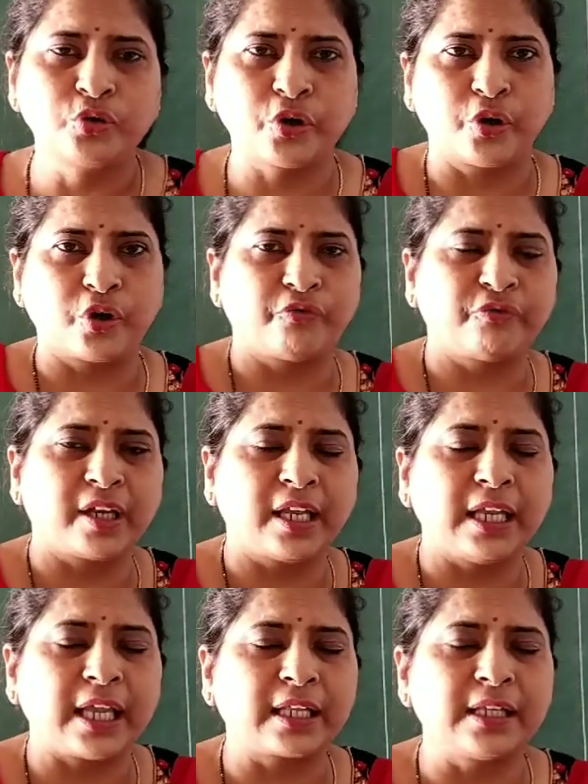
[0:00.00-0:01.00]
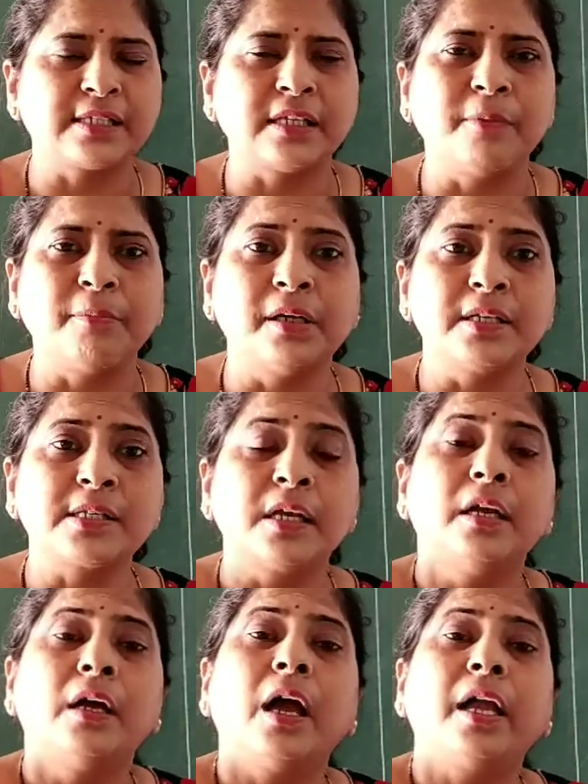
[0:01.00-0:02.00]
square root of 3, like these numbers,
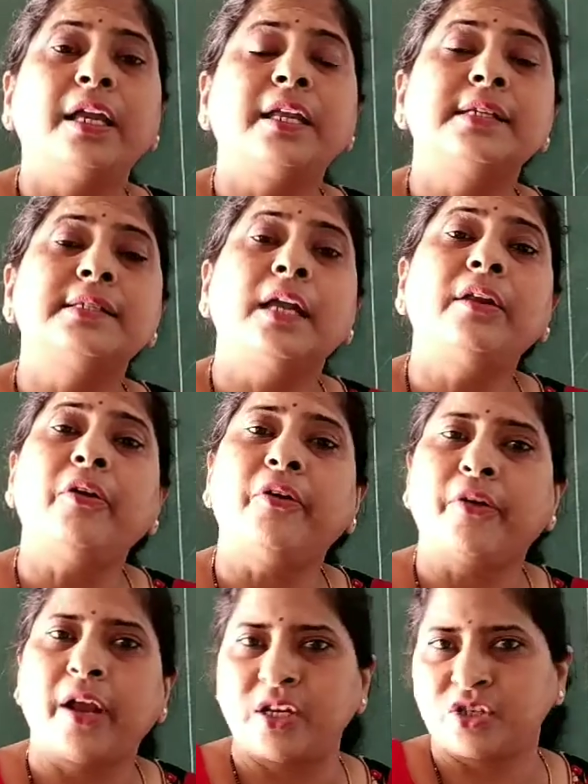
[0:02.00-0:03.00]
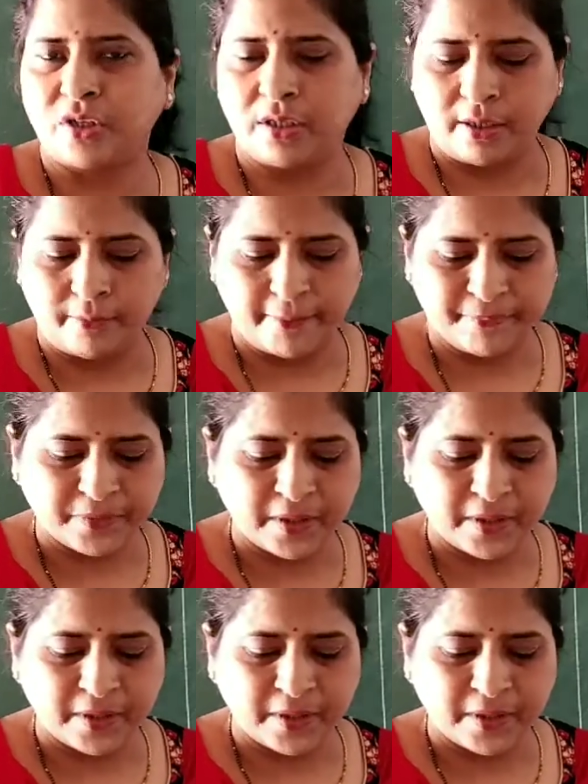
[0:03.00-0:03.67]
it is an irrational number.